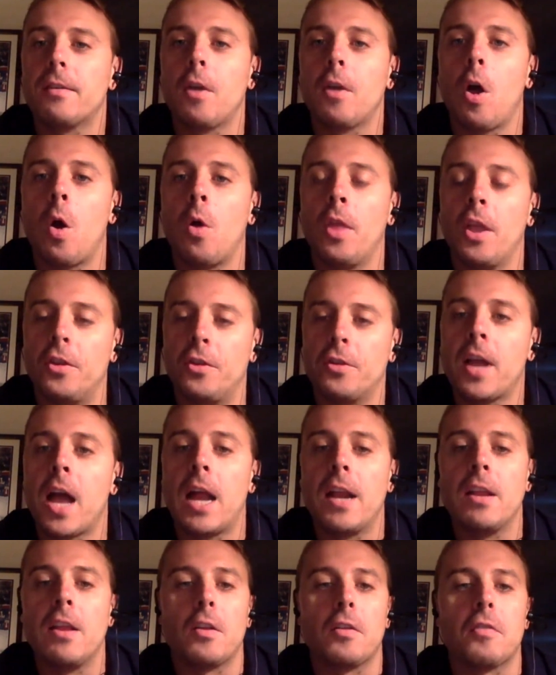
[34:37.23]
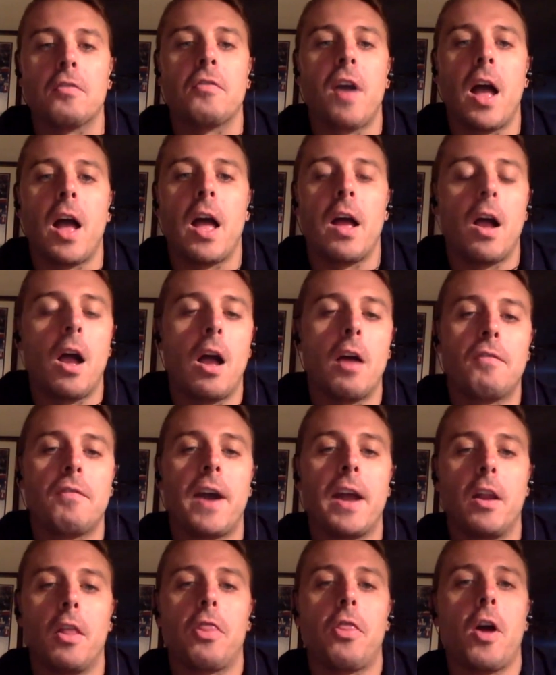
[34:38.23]
So unless you got any other
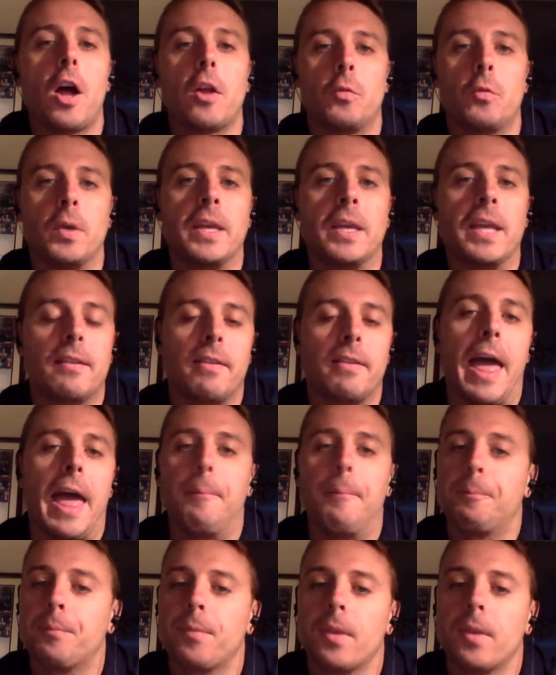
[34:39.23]
final thoughts, we can get to that.